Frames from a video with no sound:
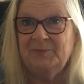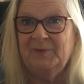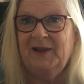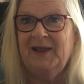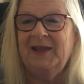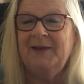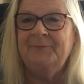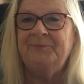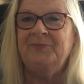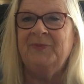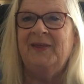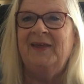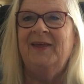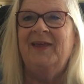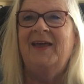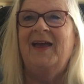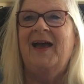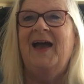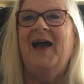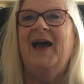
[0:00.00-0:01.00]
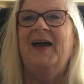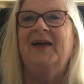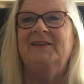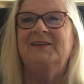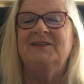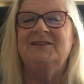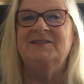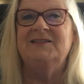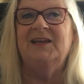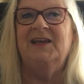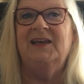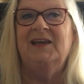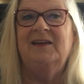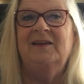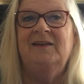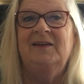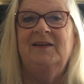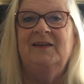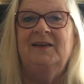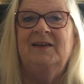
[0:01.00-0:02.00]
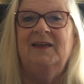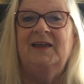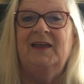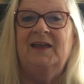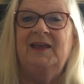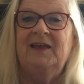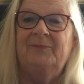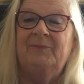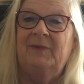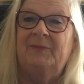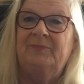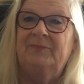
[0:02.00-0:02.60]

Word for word: play and uh, it,